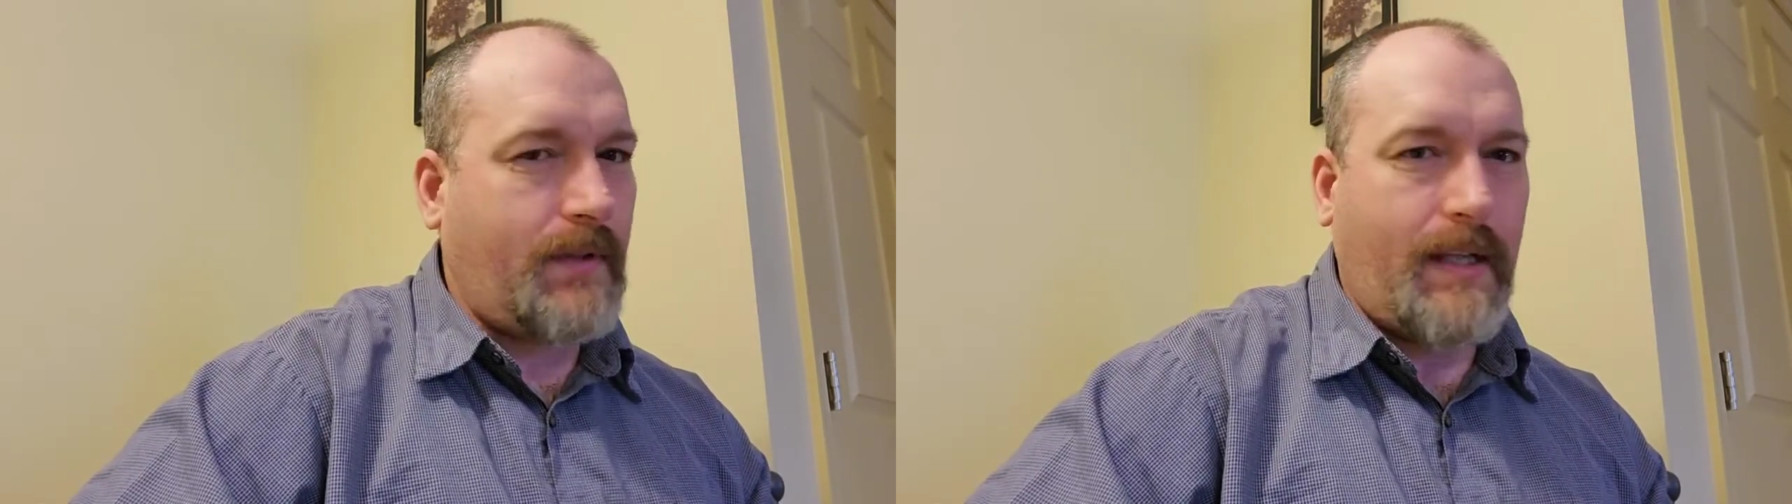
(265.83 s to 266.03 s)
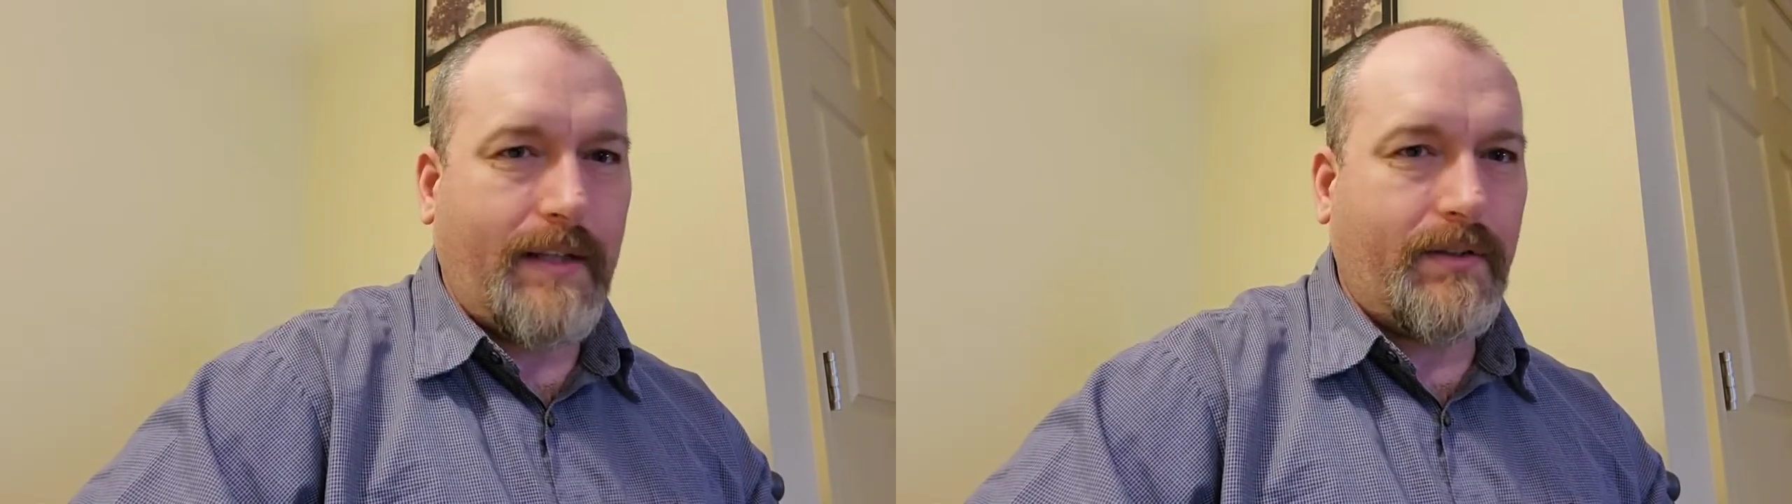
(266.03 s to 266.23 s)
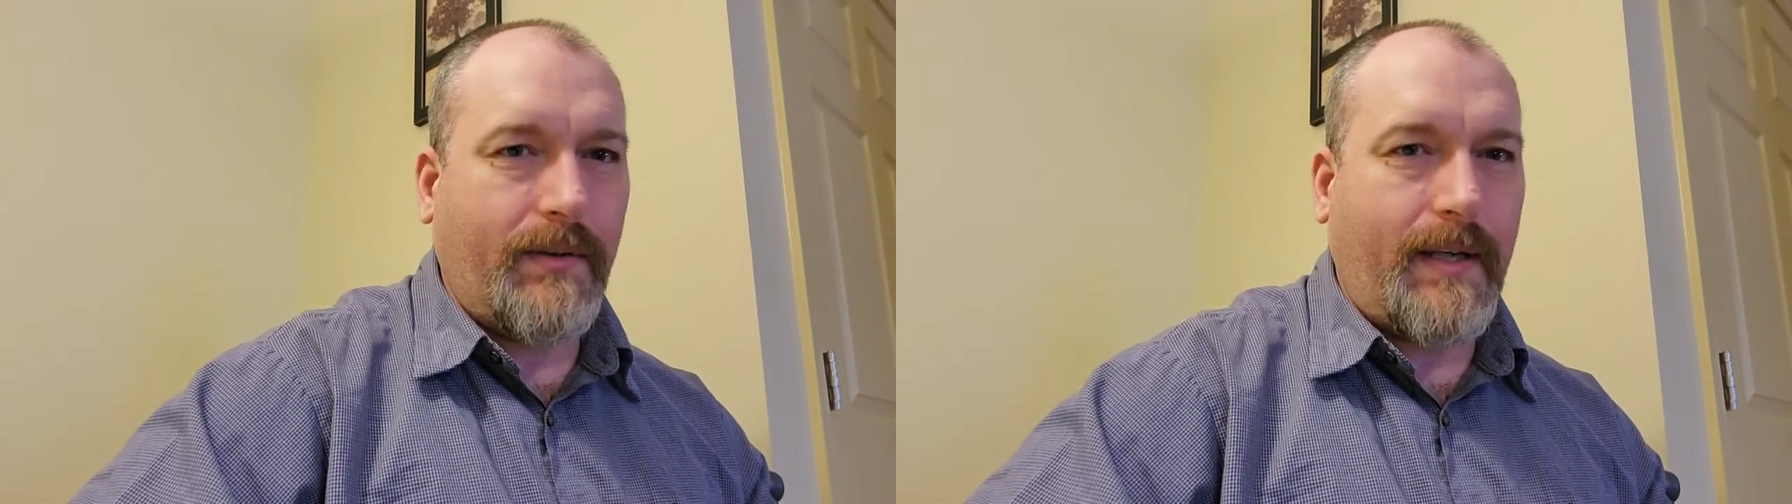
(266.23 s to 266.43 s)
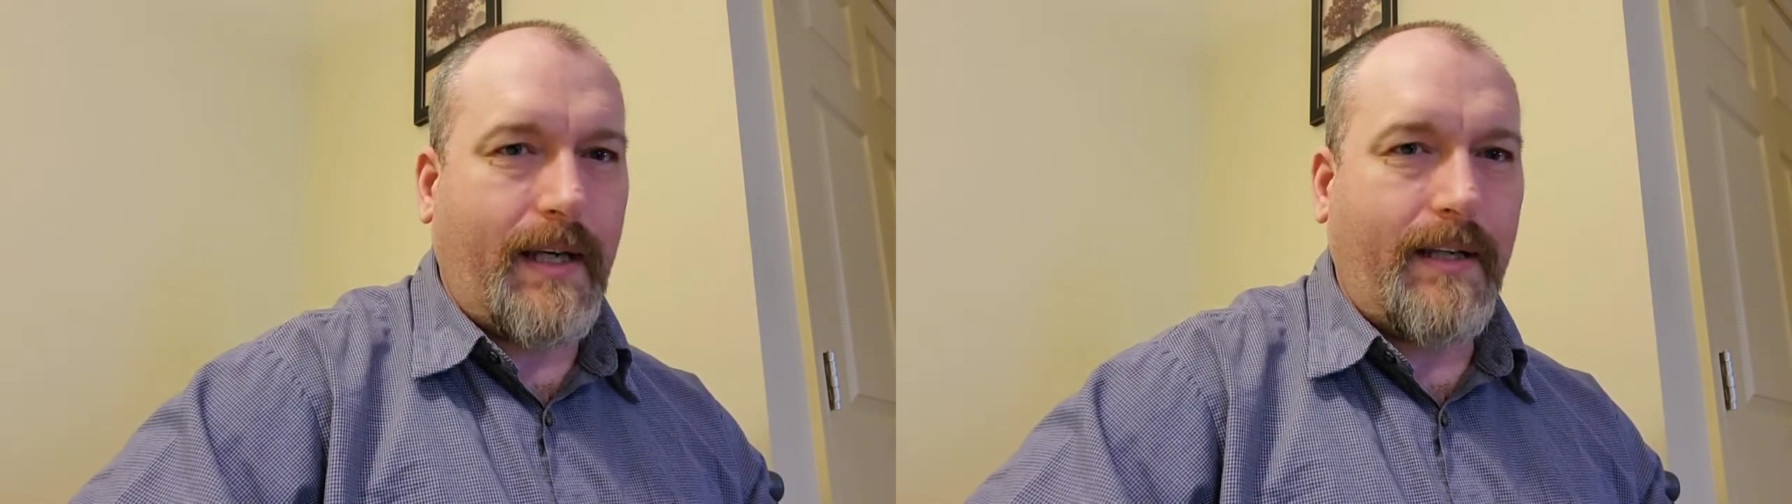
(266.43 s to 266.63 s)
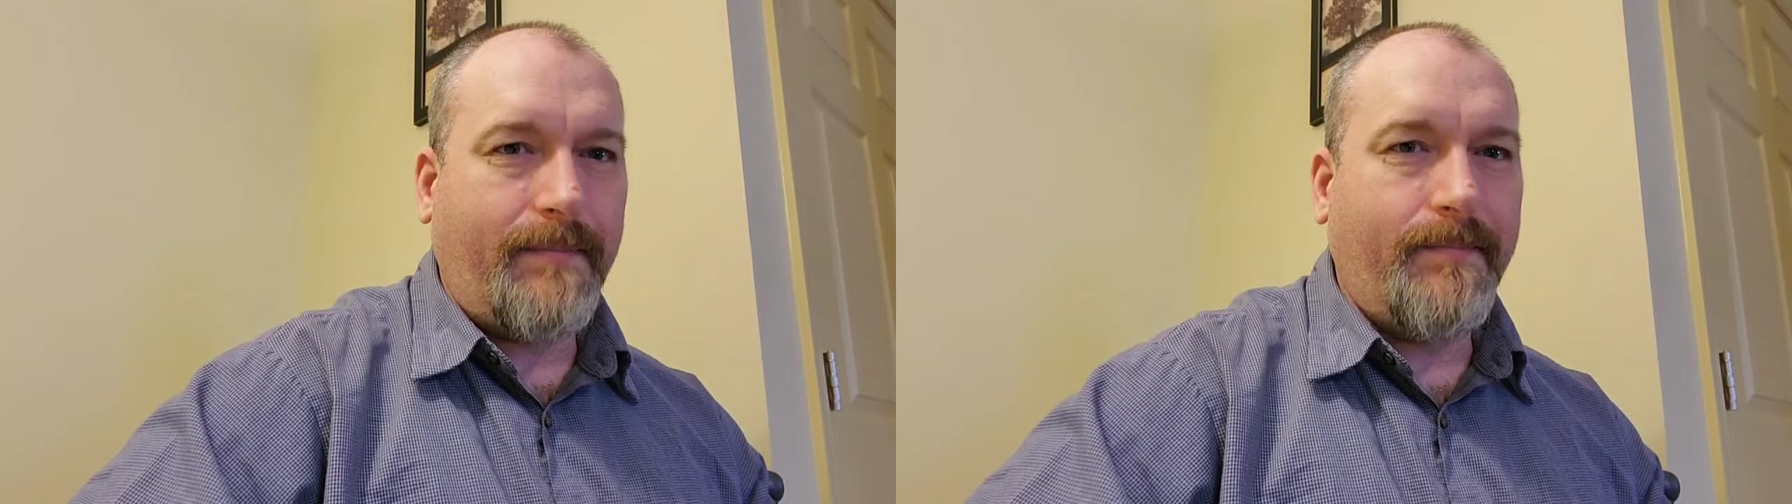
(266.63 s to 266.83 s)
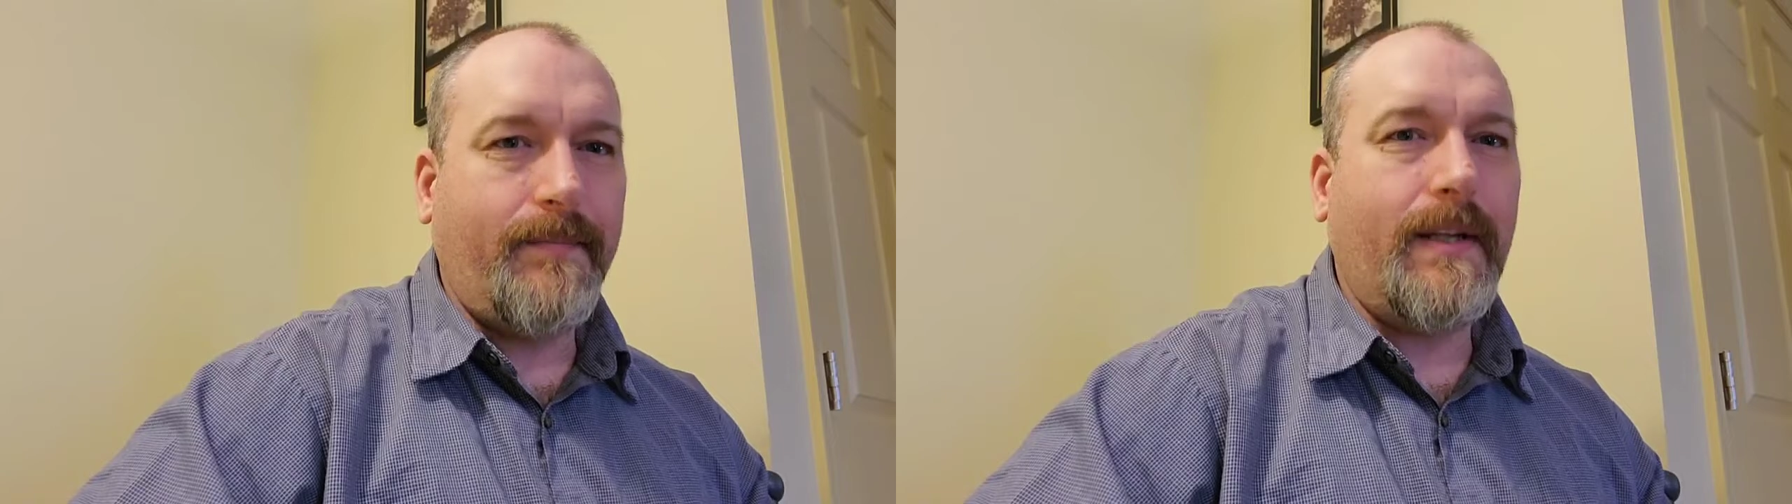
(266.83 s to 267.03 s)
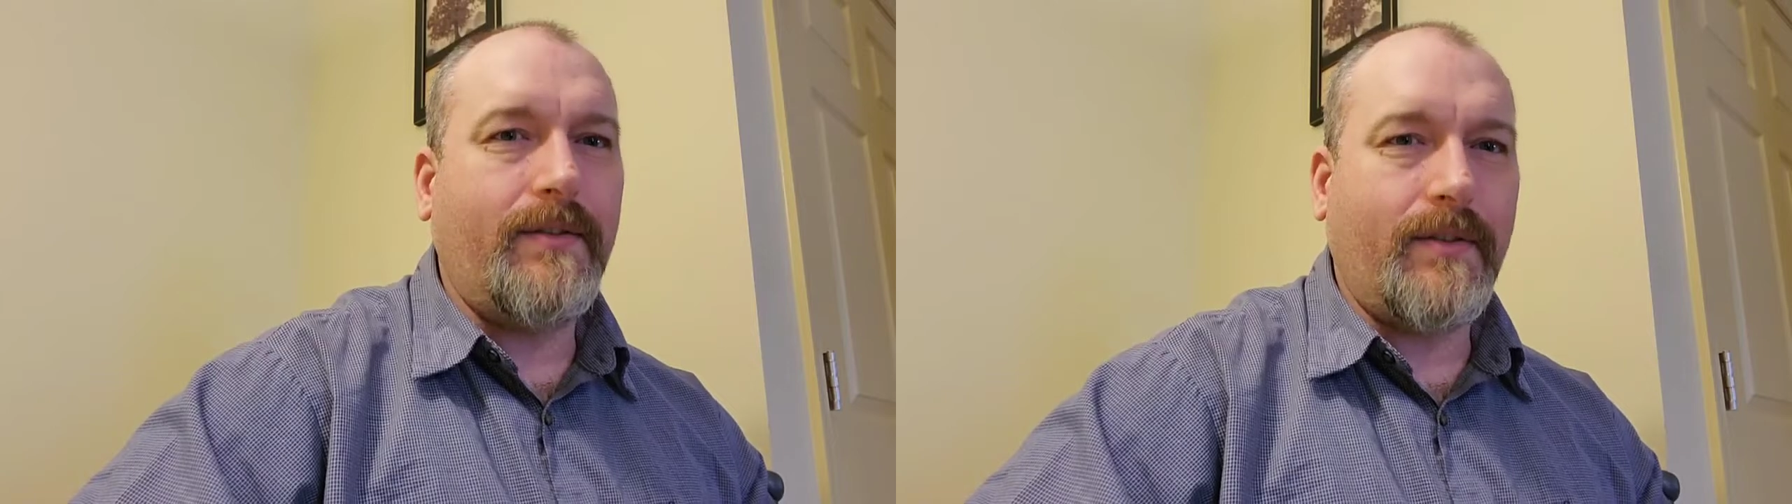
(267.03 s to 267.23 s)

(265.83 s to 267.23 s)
That's okay. These